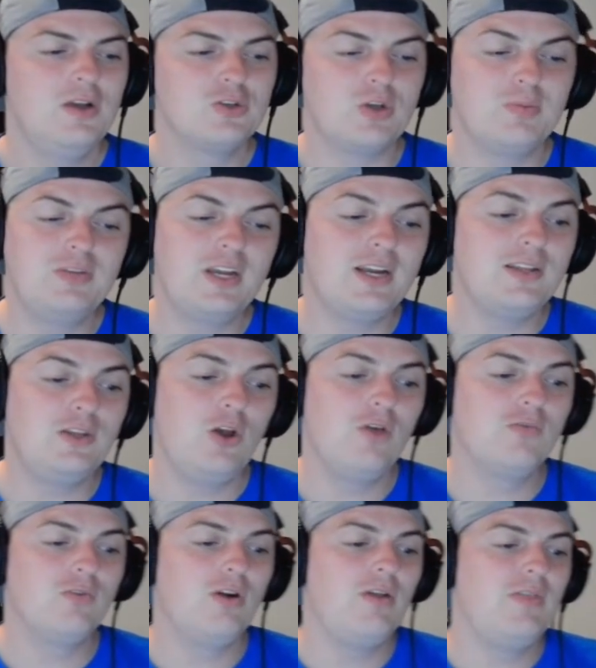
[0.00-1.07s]
So I'm taking the
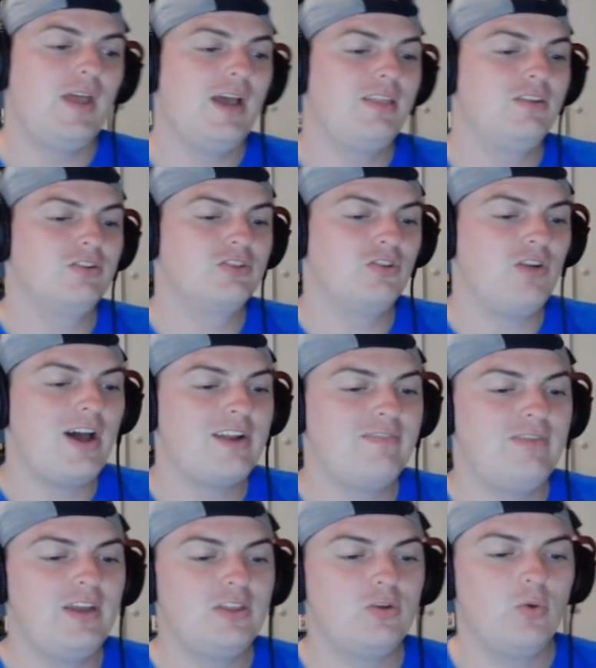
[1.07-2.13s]
over on that. There's a lot
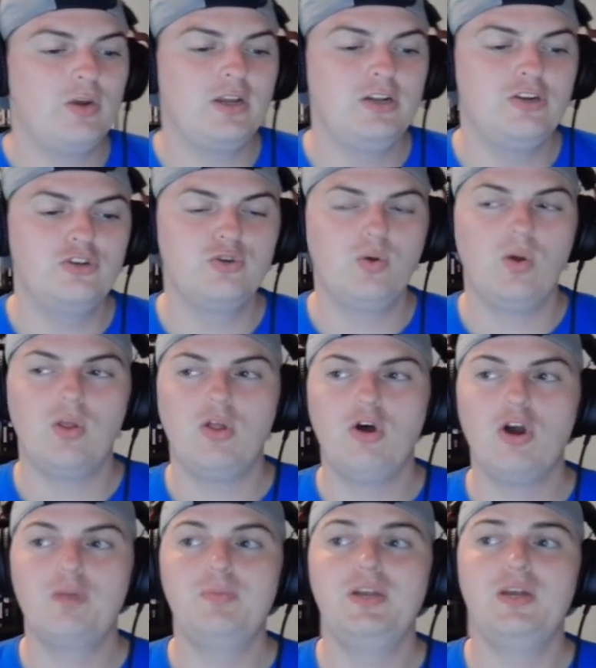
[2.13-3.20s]
of faith going into Drew
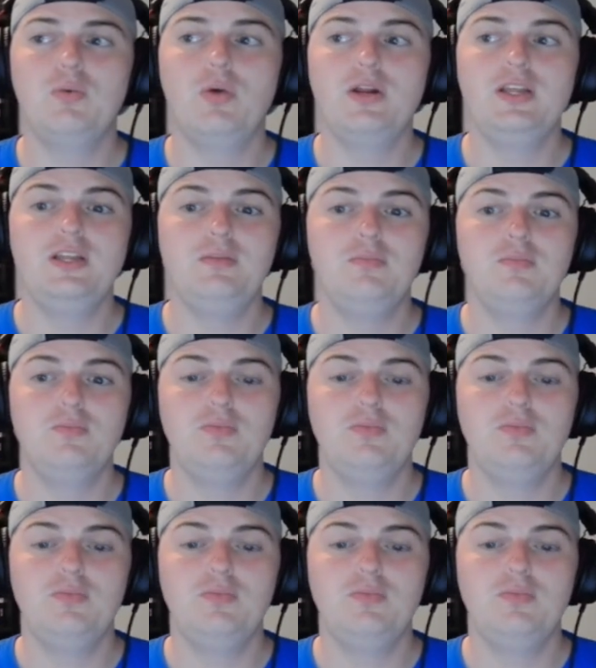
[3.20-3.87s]
Allar being what he,